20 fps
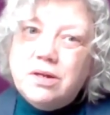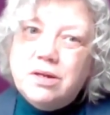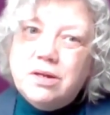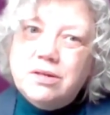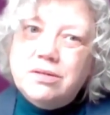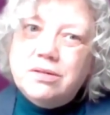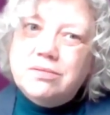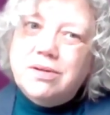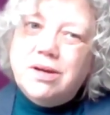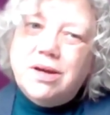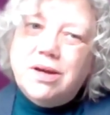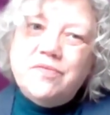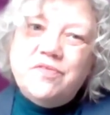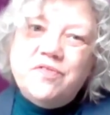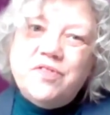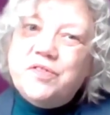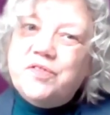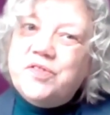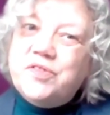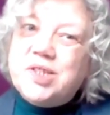and I'm
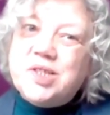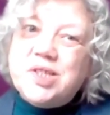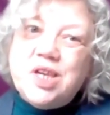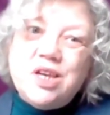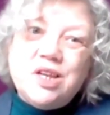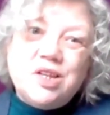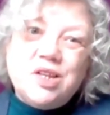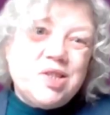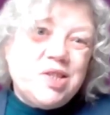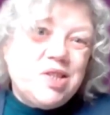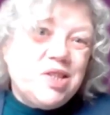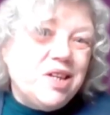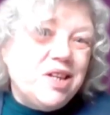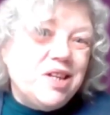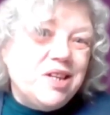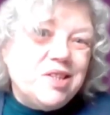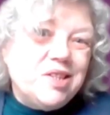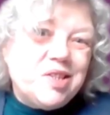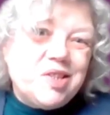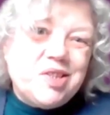56,
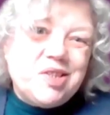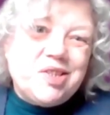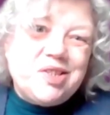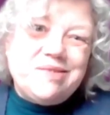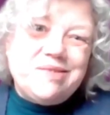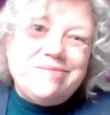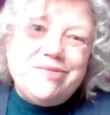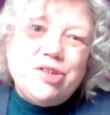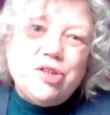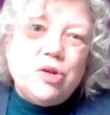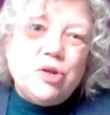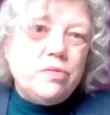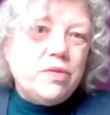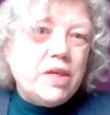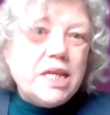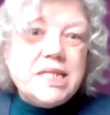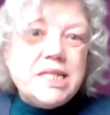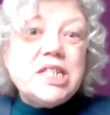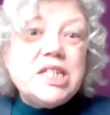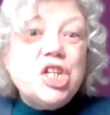it's, you know,
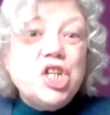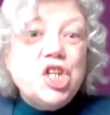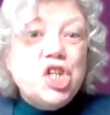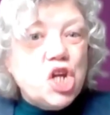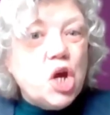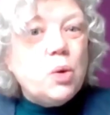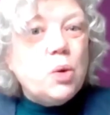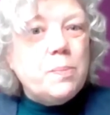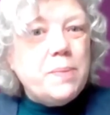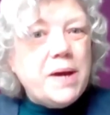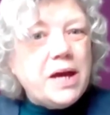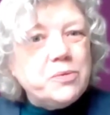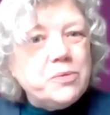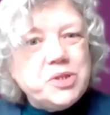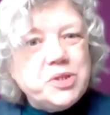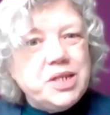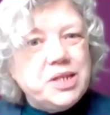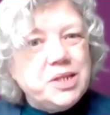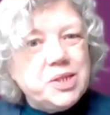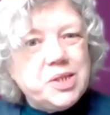they didn't know
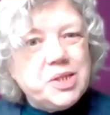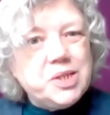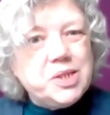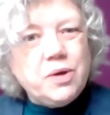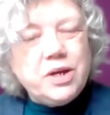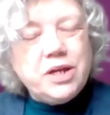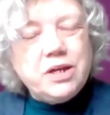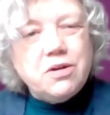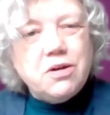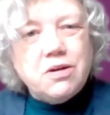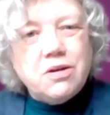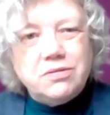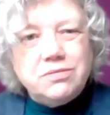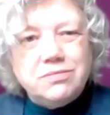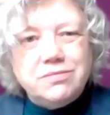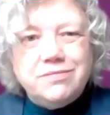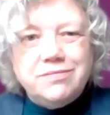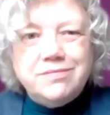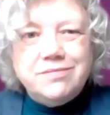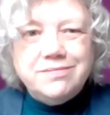about it, so I can't